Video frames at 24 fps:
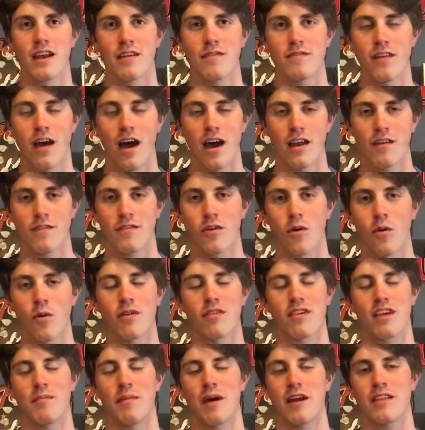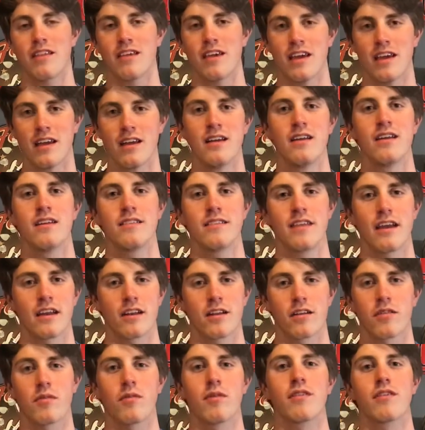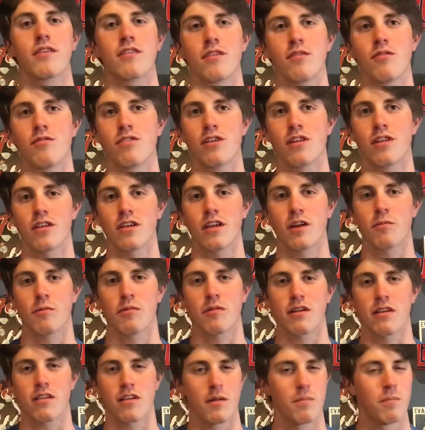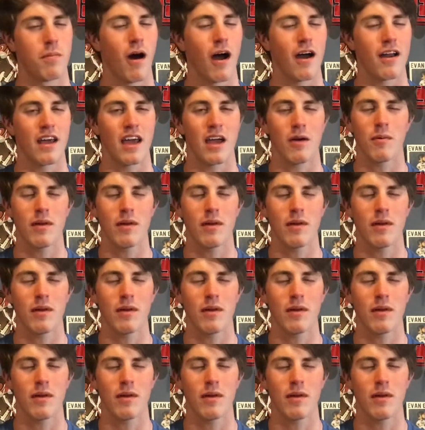If not, of course MIT, technical institution, is going to release on Pi Day.